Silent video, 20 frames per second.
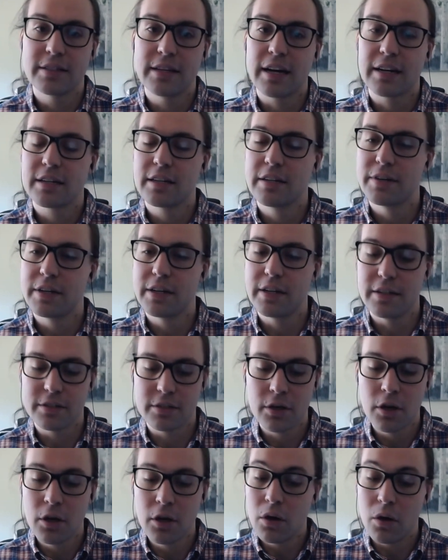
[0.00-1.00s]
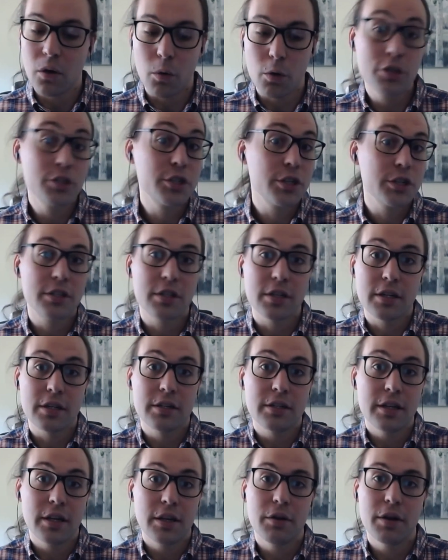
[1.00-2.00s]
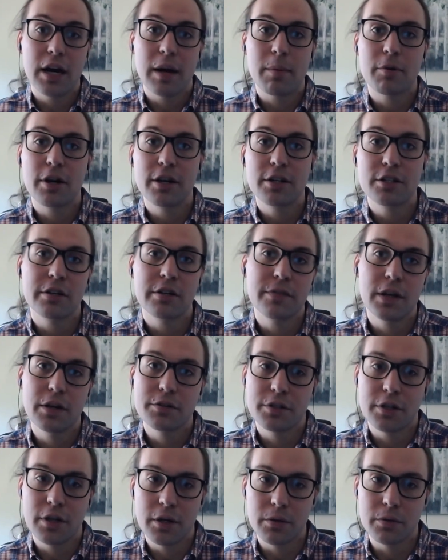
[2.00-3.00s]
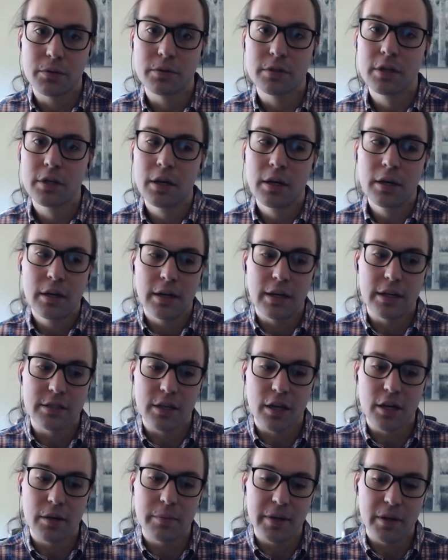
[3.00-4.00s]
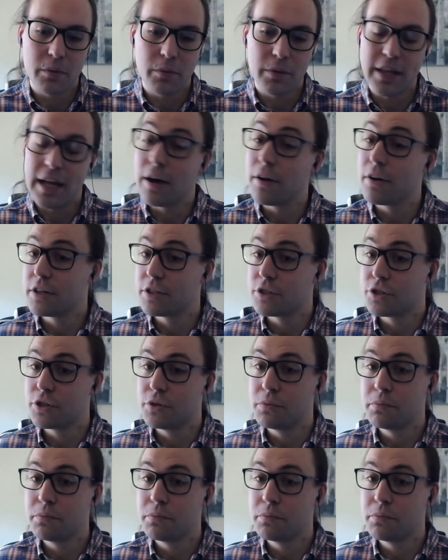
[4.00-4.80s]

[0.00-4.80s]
activities, or just the continued operation of those nodes is going to be without issue.